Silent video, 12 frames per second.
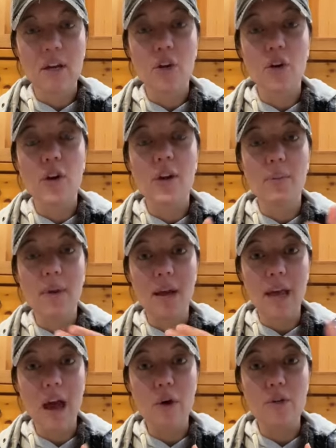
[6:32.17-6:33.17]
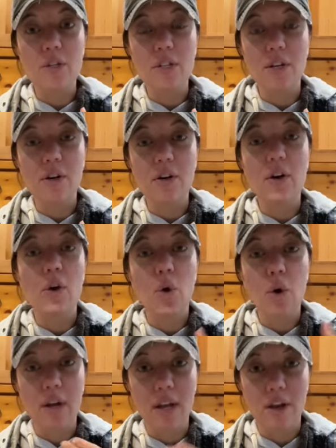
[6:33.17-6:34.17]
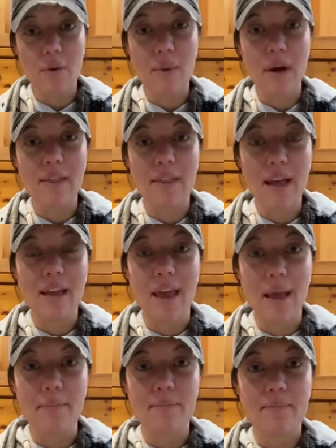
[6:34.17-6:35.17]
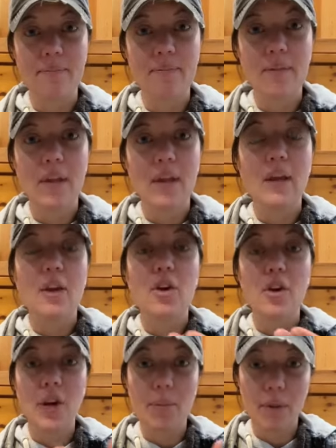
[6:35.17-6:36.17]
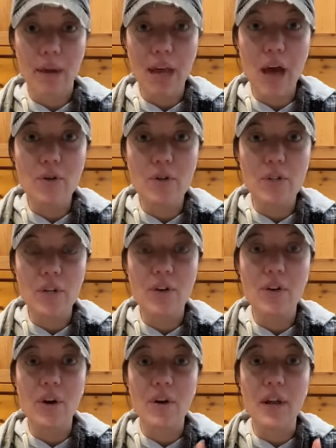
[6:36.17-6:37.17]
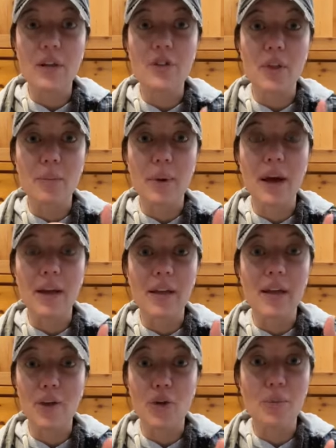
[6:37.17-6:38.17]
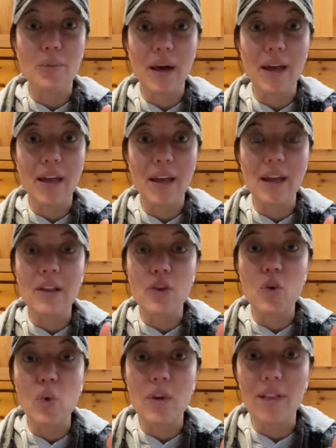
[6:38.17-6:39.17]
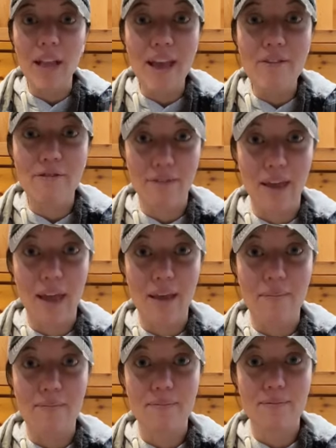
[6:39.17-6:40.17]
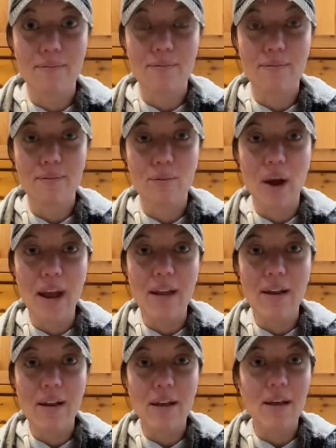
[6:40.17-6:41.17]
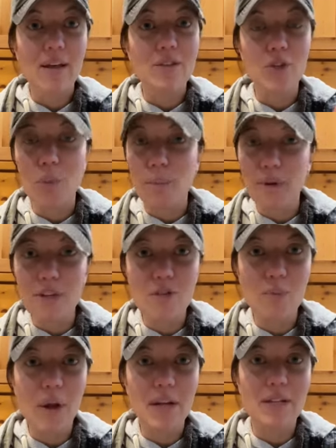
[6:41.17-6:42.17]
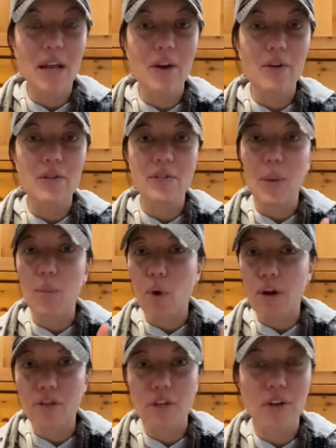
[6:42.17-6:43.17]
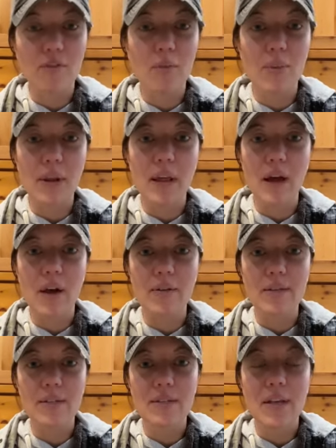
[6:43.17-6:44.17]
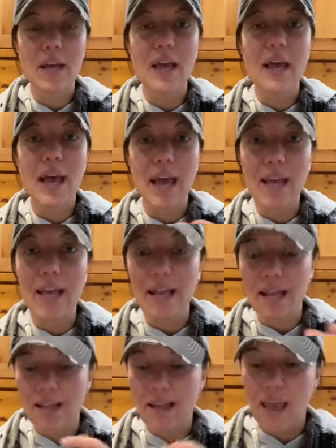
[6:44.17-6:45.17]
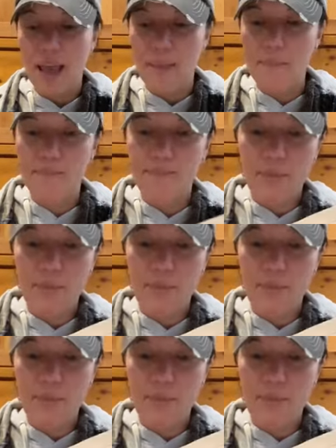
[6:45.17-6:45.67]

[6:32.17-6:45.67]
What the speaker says: You're going to be a couch sitter or get your butt in that game. You're going to be a couch sitter or get your butt in your life game, right? Don't be a spectator. Stop watching everybody else and get in the game.